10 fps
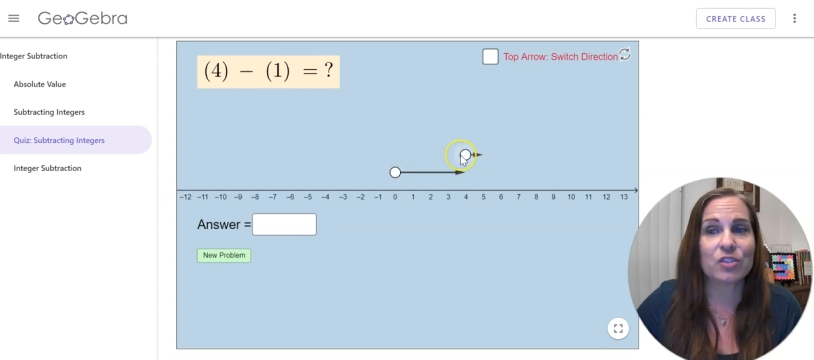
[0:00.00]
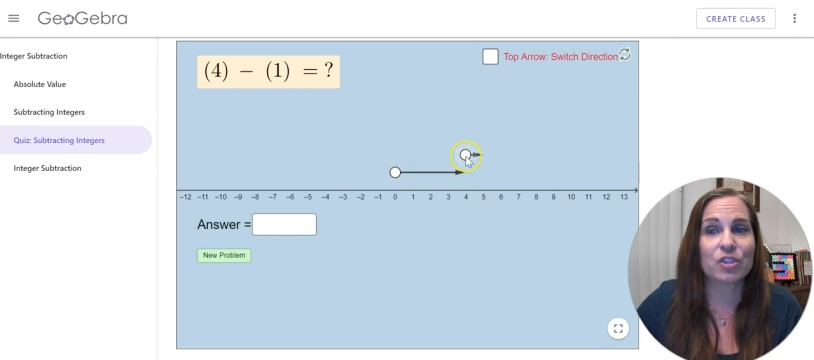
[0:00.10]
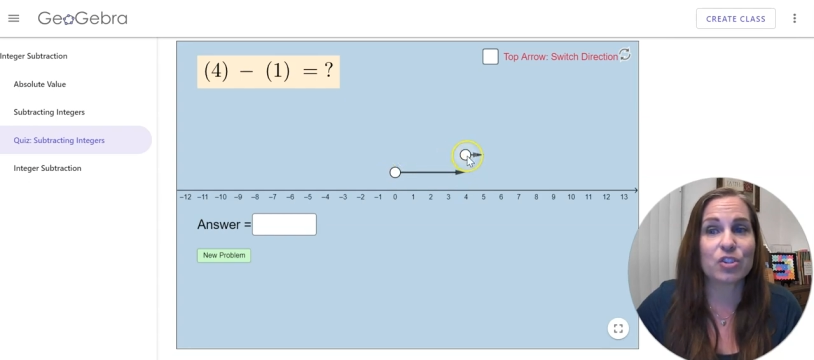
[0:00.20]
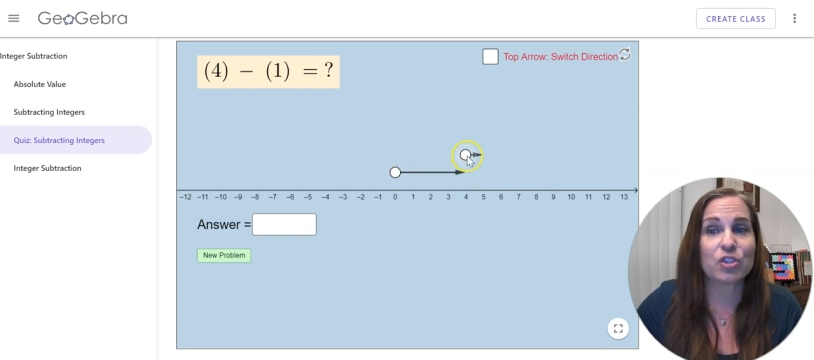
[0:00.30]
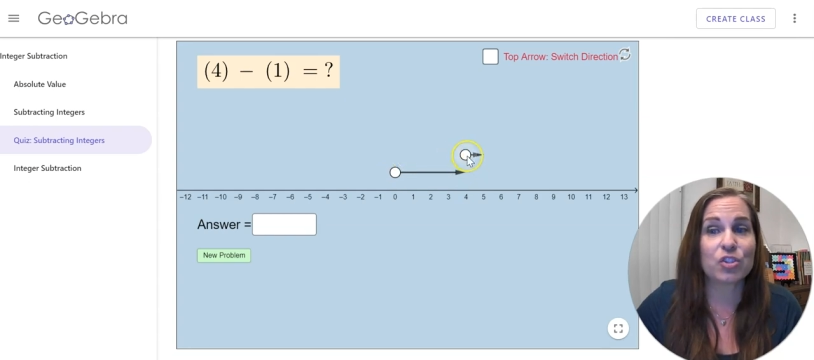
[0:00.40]
to
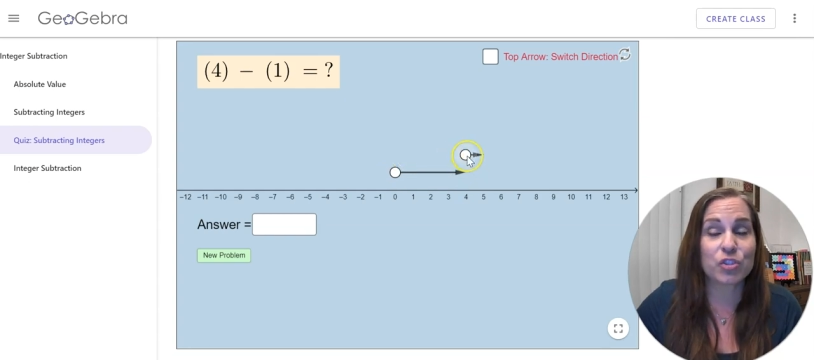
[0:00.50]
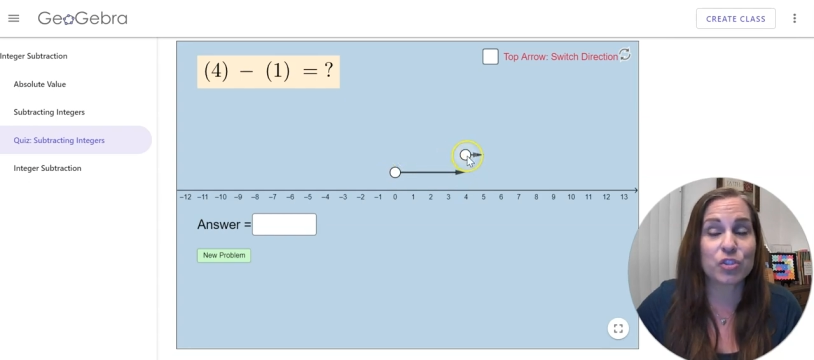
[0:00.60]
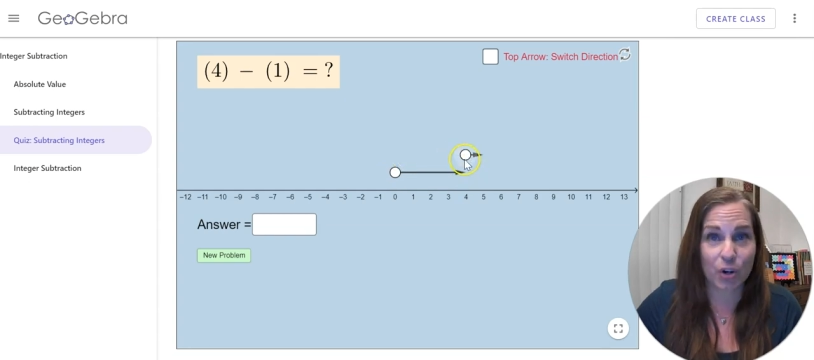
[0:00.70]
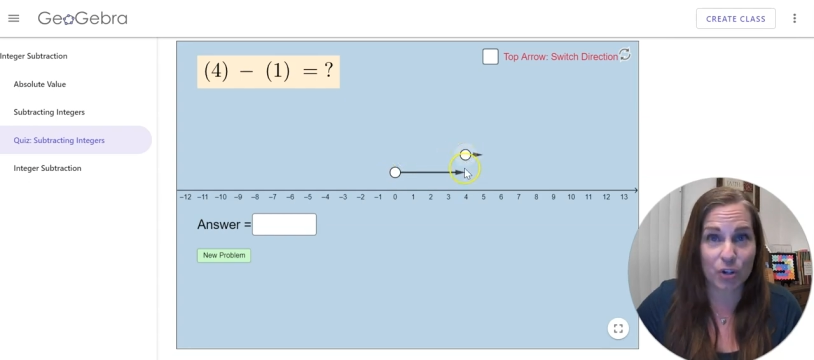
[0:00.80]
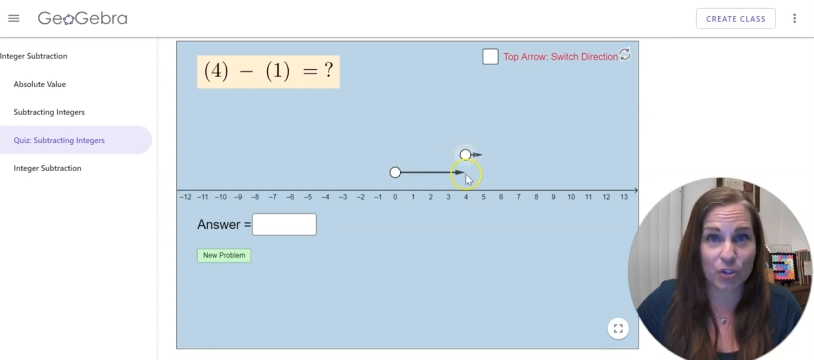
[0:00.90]

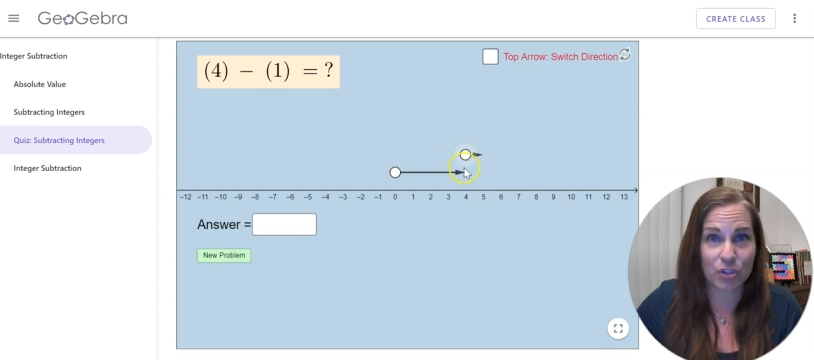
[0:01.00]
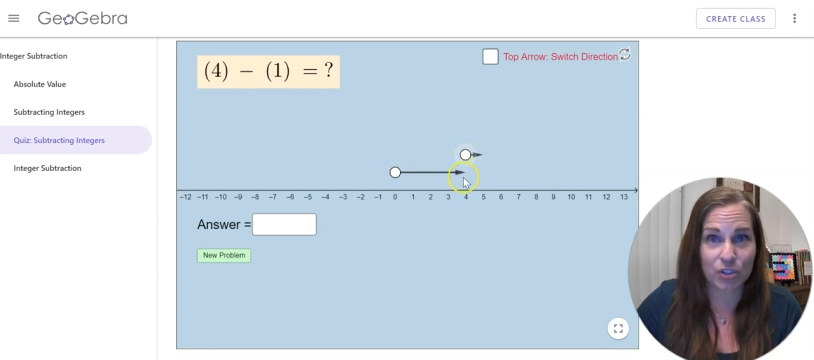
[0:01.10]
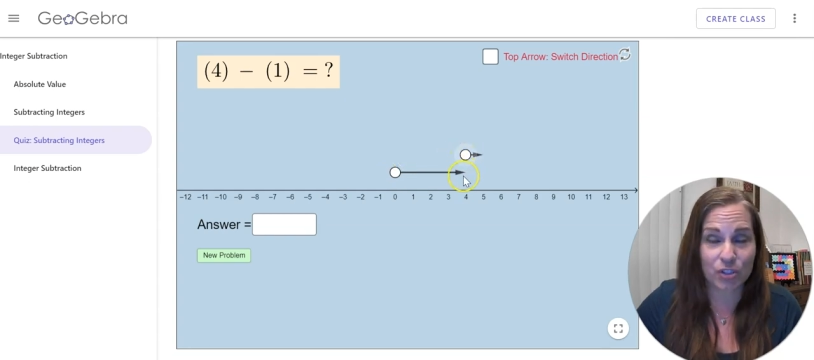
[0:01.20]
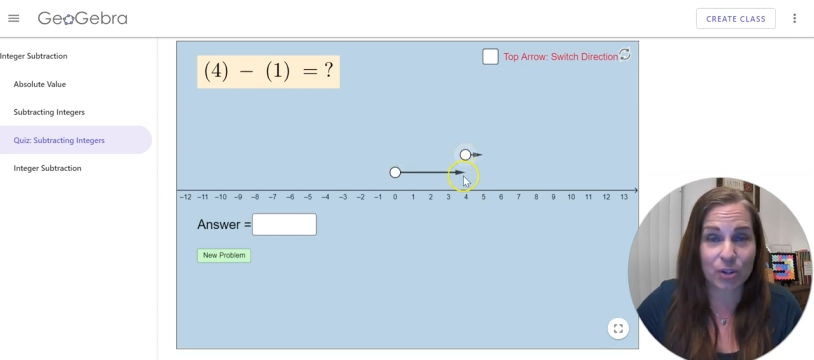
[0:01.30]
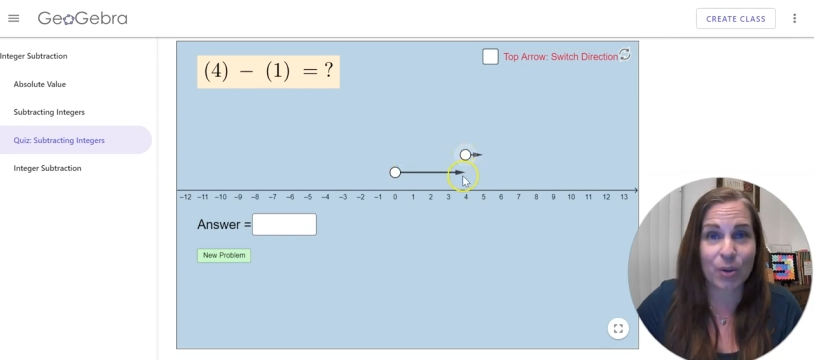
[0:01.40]
start
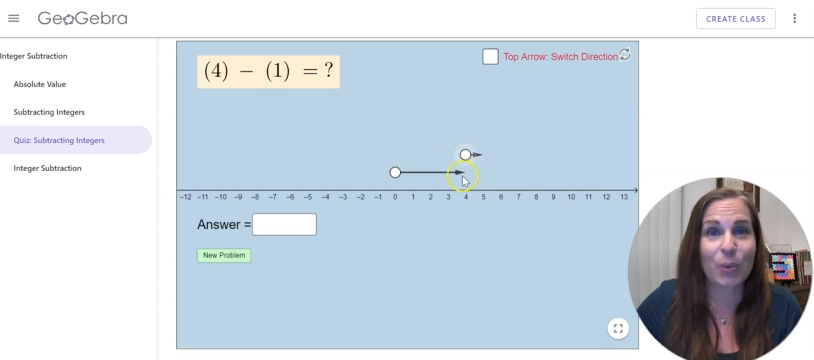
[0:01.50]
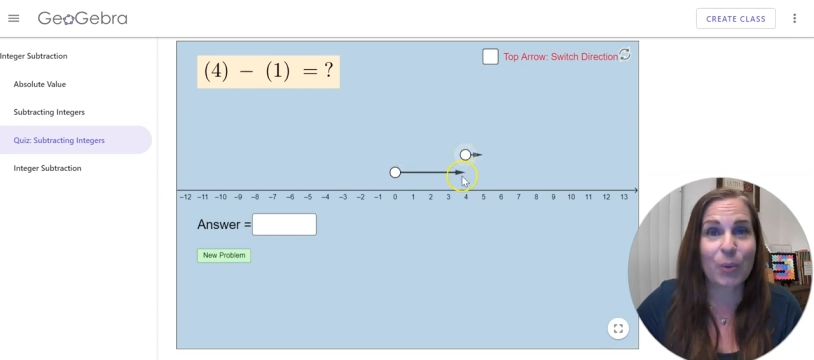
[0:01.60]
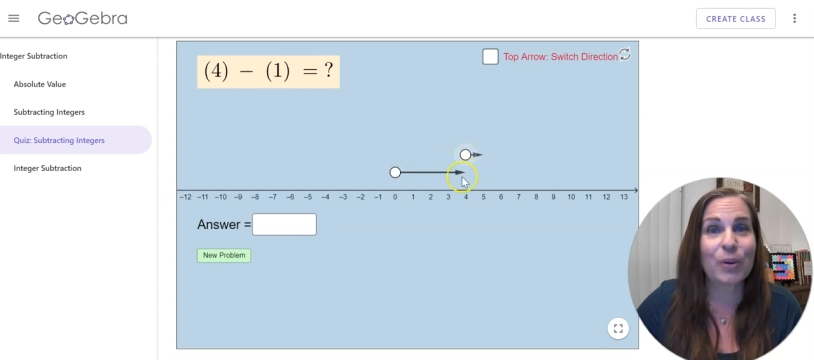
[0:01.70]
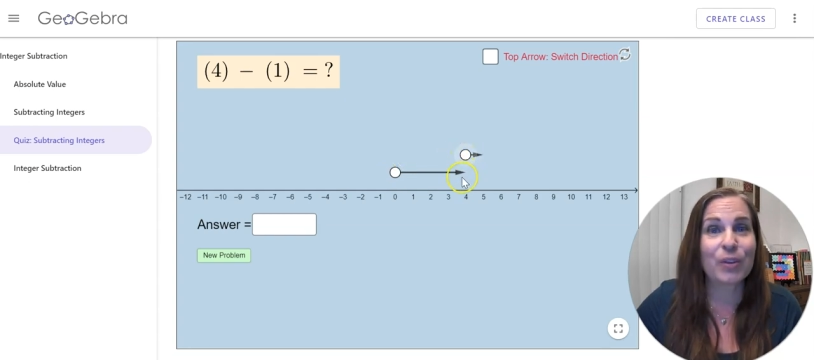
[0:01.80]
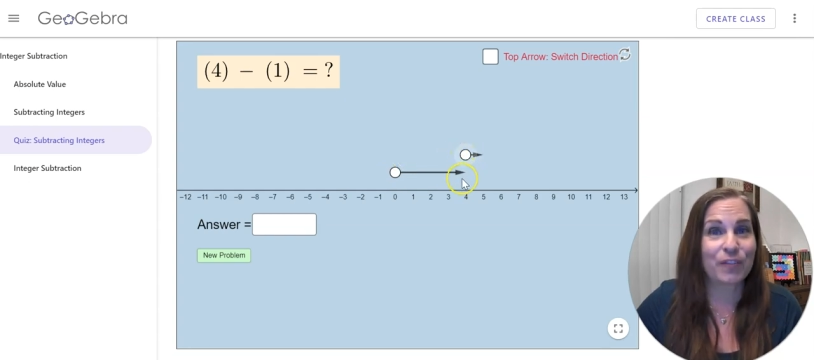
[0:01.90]

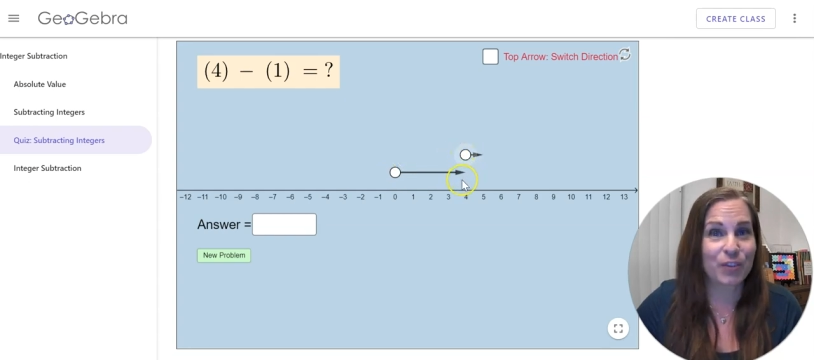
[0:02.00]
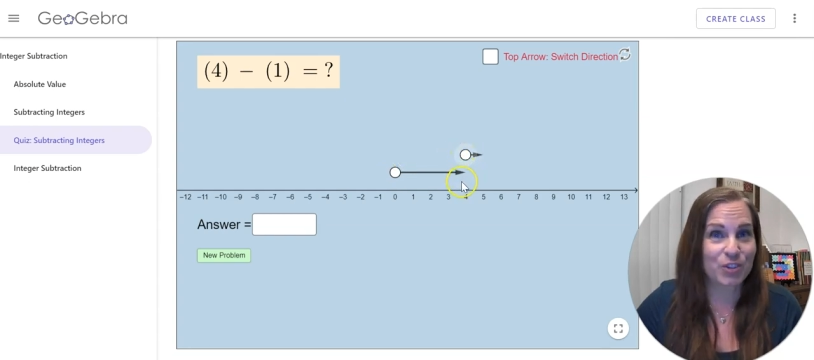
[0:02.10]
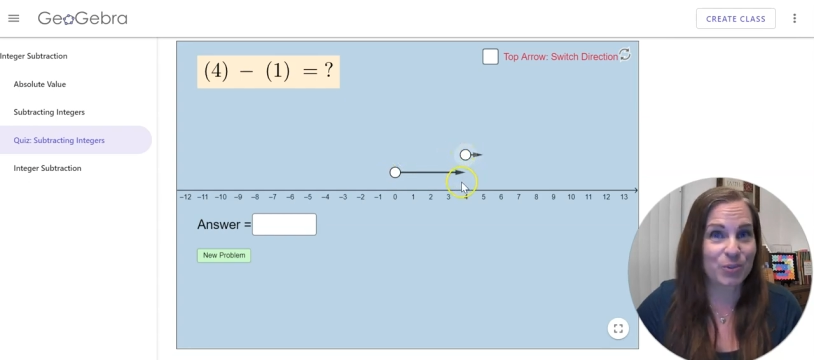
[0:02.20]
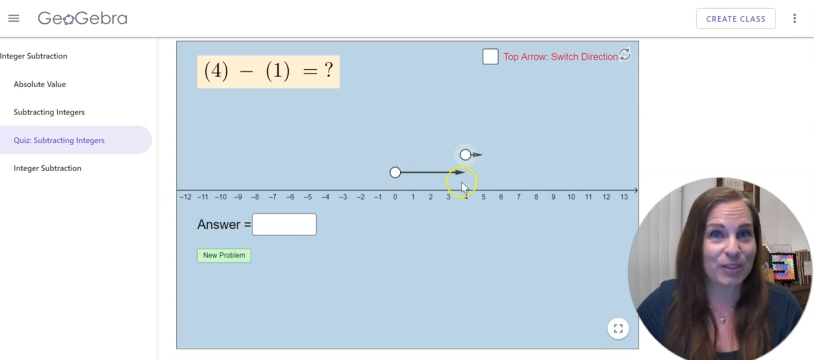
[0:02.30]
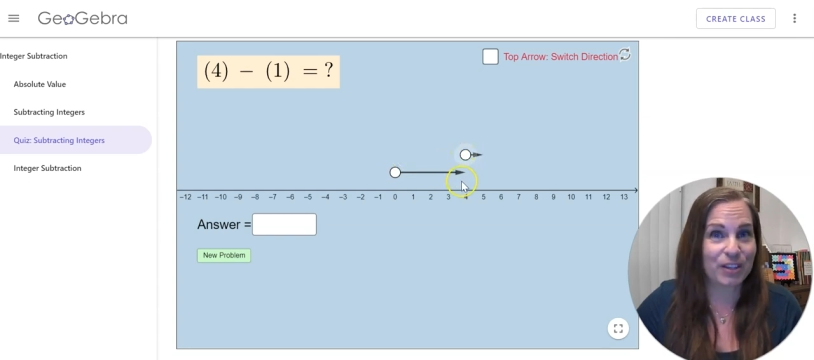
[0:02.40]
where the
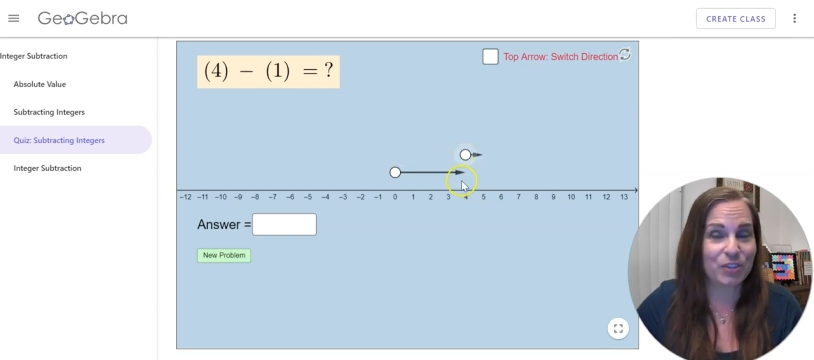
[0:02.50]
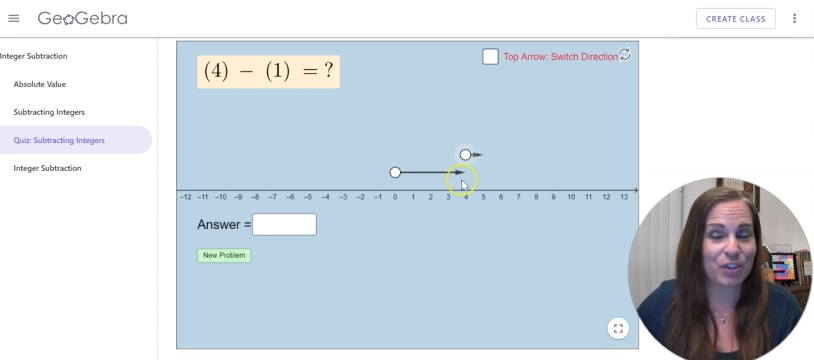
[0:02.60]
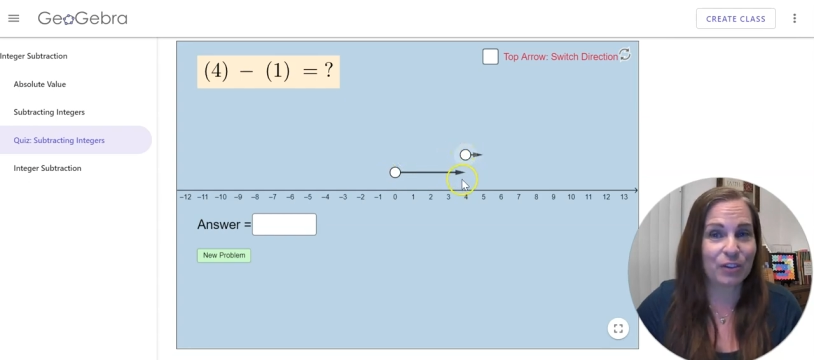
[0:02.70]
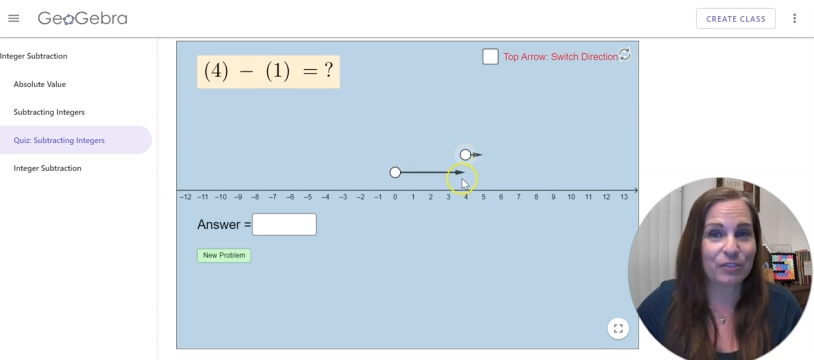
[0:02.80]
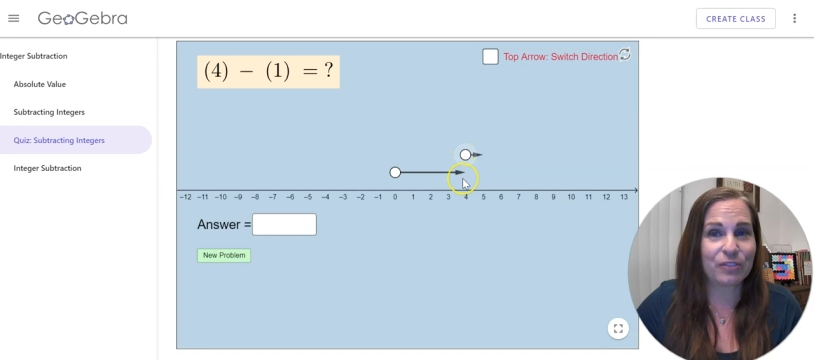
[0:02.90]
first one left
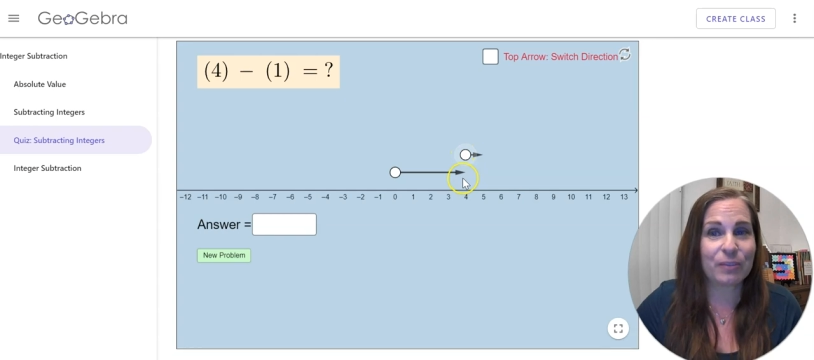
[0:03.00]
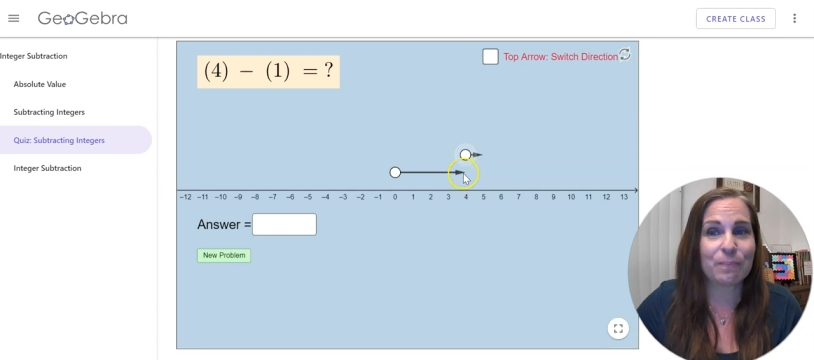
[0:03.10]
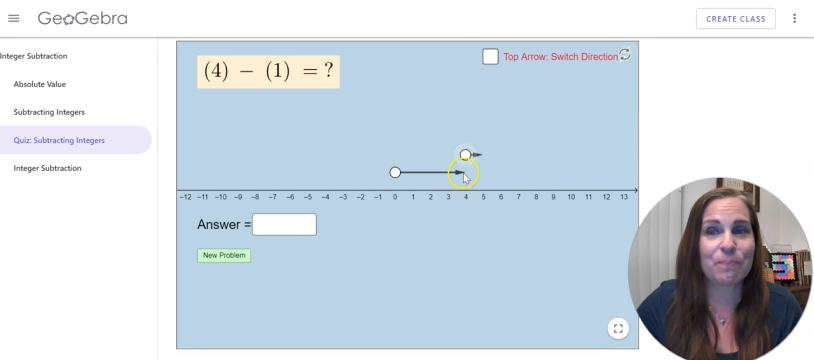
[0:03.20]
off.